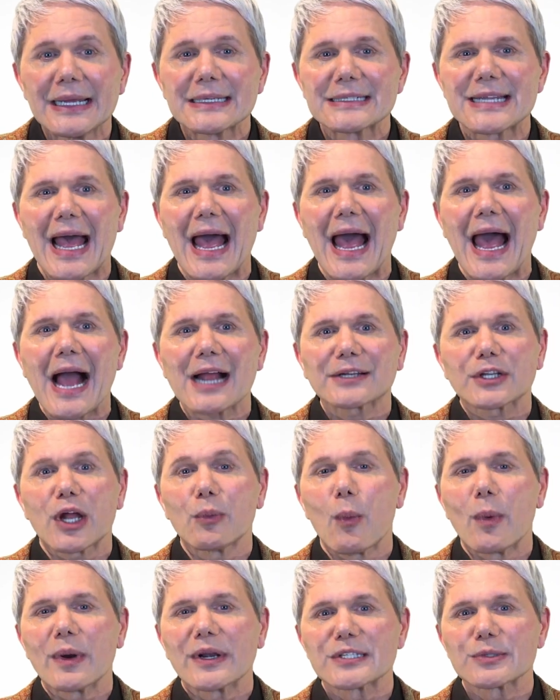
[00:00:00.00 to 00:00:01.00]
to act
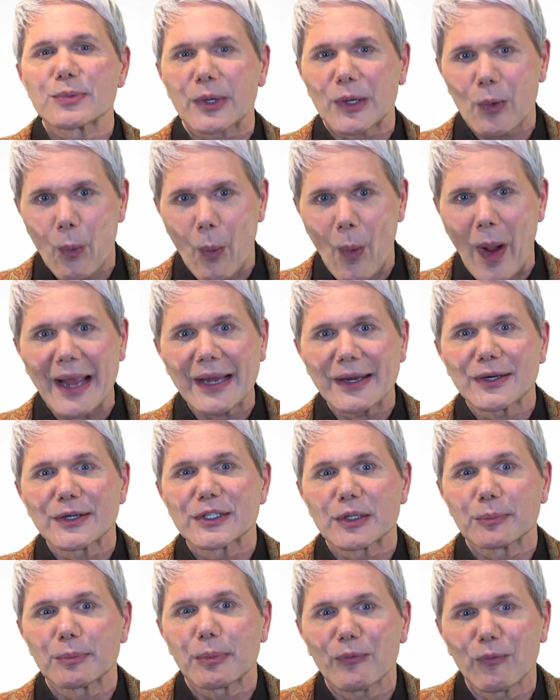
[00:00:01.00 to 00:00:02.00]
on what is
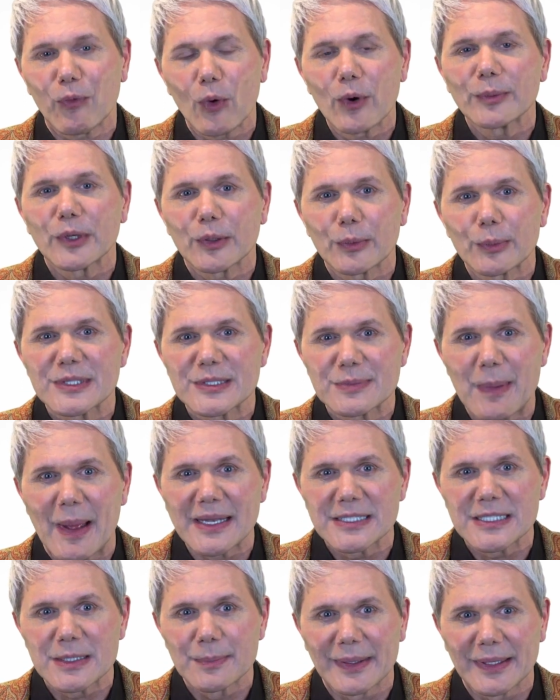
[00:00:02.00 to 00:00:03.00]
required to perform your
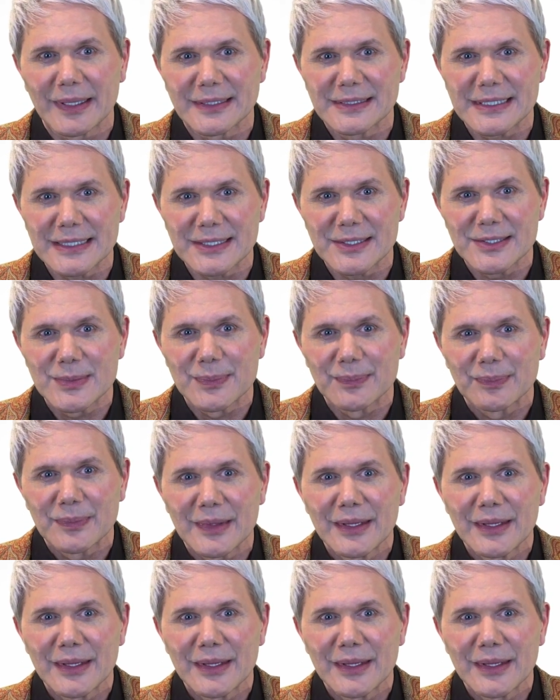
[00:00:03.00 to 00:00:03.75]
responsibilities.